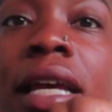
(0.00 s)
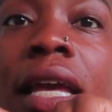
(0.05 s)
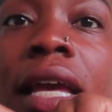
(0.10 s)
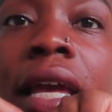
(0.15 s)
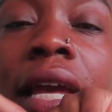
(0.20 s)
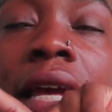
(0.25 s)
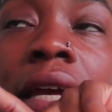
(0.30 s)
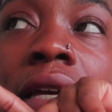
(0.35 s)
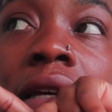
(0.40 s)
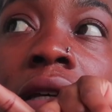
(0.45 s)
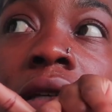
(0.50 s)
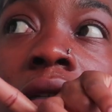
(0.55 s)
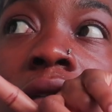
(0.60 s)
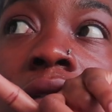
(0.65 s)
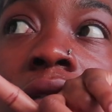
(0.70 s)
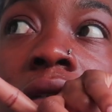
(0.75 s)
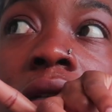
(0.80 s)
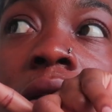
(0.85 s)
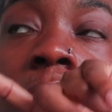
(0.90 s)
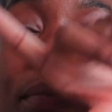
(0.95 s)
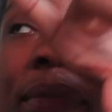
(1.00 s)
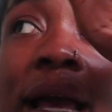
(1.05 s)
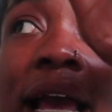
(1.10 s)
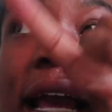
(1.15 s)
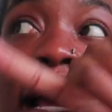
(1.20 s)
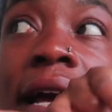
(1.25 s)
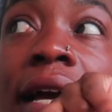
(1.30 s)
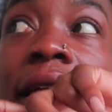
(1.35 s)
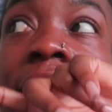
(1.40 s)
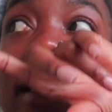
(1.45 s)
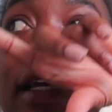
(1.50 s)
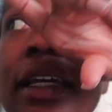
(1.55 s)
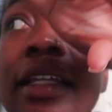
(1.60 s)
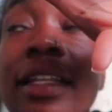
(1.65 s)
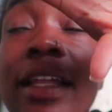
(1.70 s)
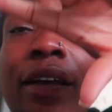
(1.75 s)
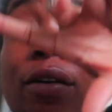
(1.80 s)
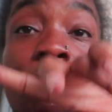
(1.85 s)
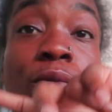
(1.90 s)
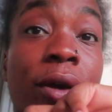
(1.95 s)
and bag and
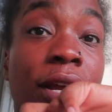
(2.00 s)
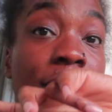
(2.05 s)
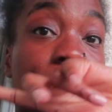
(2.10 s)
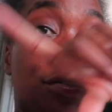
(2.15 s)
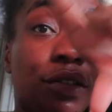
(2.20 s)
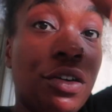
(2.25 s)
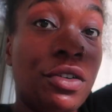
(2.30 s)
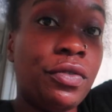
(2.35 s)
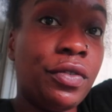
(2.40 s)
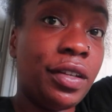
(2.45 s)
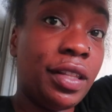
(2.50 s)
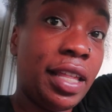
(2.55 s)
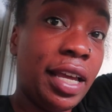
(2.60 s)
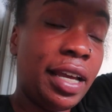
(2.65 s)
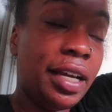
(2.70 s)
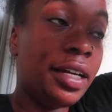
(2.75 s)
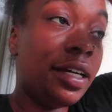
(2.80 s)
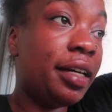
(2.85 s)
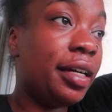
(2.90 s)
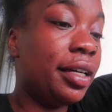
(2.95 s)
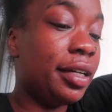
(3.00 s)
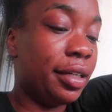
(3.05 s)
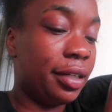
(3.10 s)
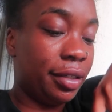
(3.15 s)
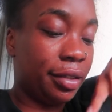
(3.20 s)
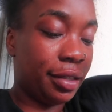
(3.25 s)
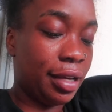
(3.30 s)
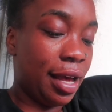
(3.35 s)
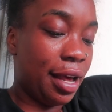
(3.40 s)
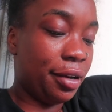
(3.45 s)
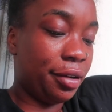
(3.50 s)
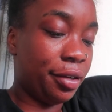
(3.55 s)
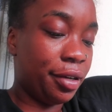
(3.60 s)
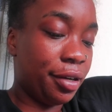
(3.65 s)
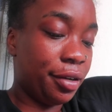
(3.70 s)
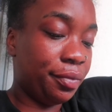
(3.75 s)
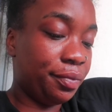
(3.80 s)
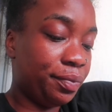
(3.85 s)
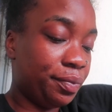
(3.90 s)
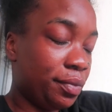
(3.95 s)
like weights over there. I don't
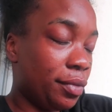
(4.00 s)
know,